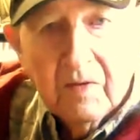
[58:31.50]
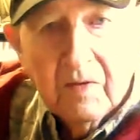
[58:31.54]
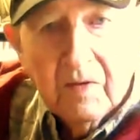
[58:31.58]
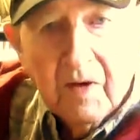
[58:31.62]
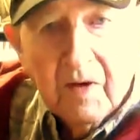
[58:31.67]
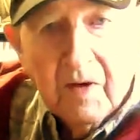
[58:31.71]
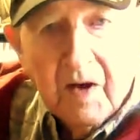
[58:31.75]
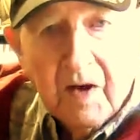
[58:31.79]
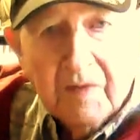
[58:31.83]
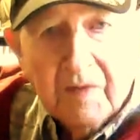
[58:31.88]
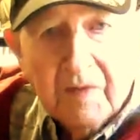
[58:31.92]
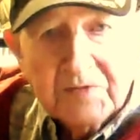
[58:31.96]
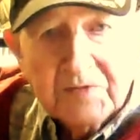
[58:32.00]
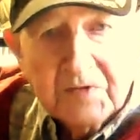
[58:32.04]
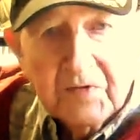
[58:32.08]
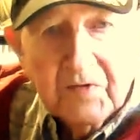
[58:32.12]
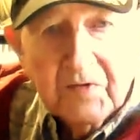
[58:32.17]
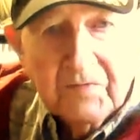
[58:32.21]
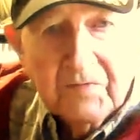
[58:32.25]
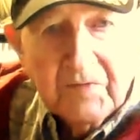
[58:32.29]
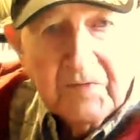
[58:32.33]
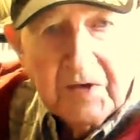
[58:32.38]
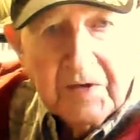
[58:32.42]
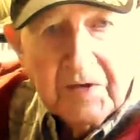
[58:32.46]

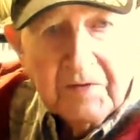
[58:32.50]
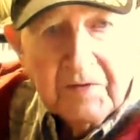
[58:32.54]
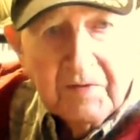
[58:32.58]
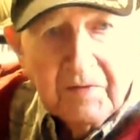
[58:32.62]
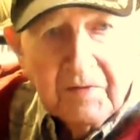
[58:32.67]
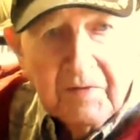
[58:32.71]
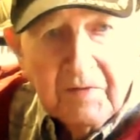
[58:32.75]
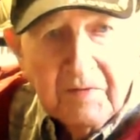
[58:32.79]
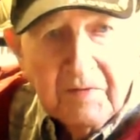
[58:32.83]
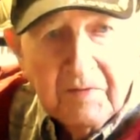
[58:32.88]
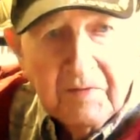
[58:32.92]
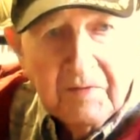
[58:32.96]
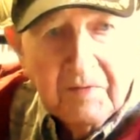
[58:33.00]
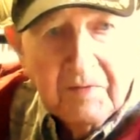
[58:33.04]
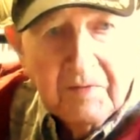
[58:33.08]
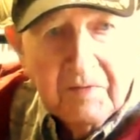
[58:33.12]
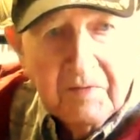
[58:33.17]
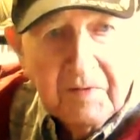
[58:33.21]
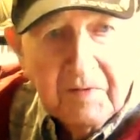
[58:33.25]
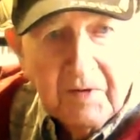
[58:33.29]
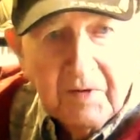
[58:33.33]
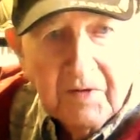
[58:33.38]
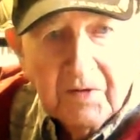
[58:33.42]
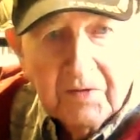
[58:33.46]
observing.
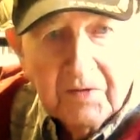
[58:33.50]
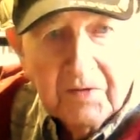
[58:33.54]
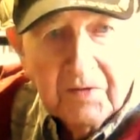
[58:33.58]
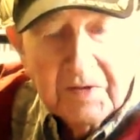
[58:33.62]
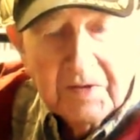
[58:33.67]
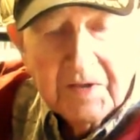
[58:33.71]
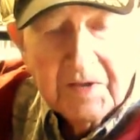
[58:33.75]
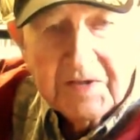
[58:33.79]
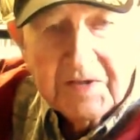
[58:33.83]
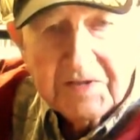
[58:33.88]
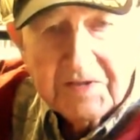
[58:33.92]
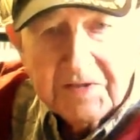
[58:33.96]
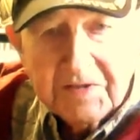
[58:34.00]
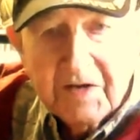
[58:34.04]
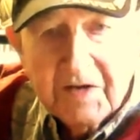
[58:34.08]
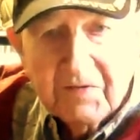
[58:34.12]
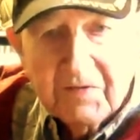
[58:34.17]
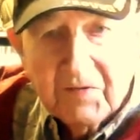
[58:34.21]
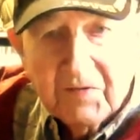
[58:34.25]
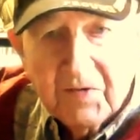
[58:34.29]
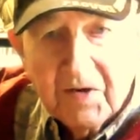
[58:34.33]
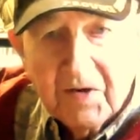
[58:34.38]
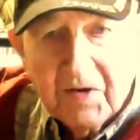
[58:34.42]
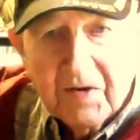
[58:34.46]
You know, at least they
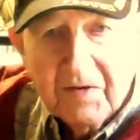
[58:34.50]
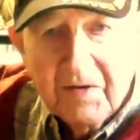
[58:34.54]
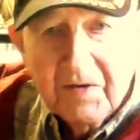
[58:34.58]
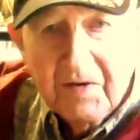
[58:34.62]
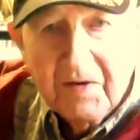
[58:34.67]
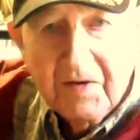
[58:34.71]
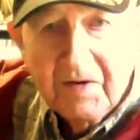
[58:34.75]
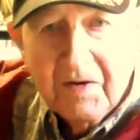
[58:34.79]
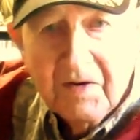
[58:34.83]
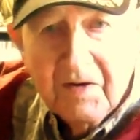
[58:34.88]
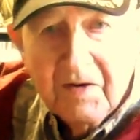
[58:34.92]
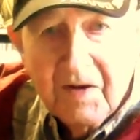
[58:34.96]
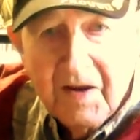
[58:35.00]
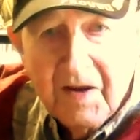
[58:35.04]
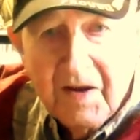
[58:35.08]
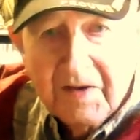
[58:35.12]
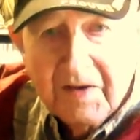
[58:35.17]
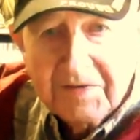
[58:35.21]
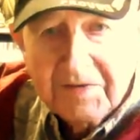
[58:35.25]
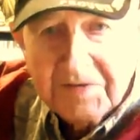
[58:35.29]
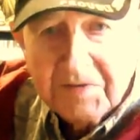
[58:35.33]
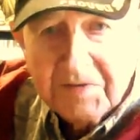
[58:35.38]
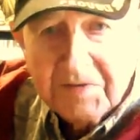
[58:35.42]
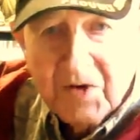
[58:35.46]
were had
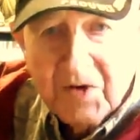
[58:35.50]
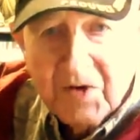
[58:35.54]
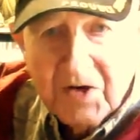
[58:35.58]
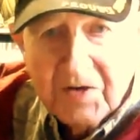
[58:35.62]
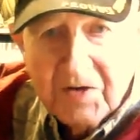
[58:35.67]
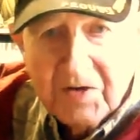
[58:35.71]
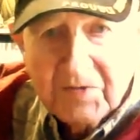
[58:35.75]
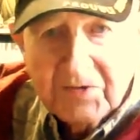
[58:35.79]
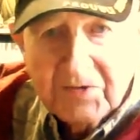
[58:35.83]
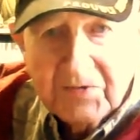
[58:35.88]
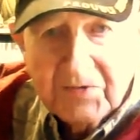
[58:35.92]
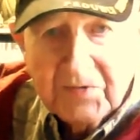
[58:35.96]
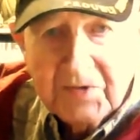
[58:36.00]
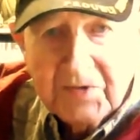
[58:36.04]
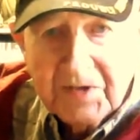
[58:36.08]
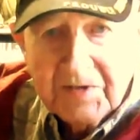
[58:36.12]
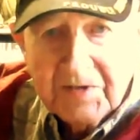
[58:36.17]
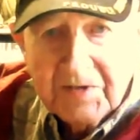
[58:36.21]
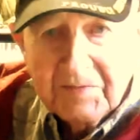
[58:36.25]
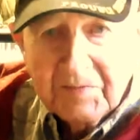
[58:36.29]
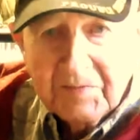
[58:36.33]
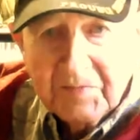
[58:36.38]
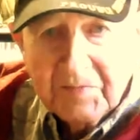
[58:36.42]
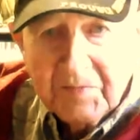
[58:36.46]
some armor with
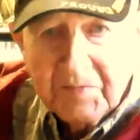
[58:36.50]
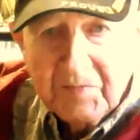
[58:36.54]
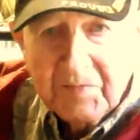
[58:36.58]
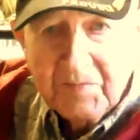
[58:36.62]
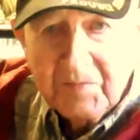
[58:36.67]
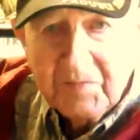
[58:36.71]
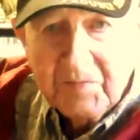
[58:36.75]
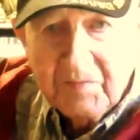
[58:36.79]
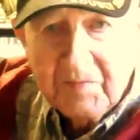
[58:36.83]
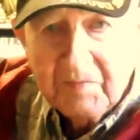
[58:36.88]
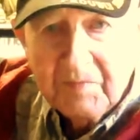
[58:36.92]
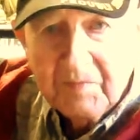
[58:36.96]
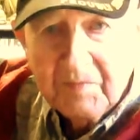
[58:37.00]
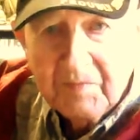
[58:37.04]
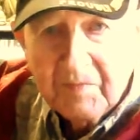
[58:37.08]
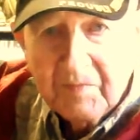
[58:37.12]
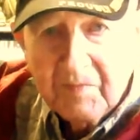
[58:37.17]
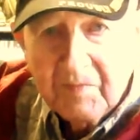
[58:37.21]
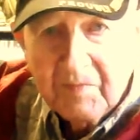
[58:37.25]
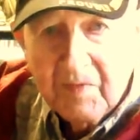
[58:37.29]
them. Mm-hmm.